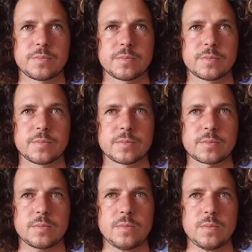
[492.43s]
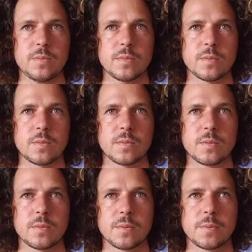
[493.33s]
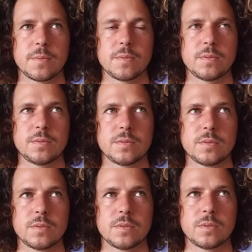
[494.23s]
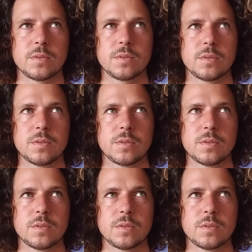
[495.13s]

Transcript: [no speech]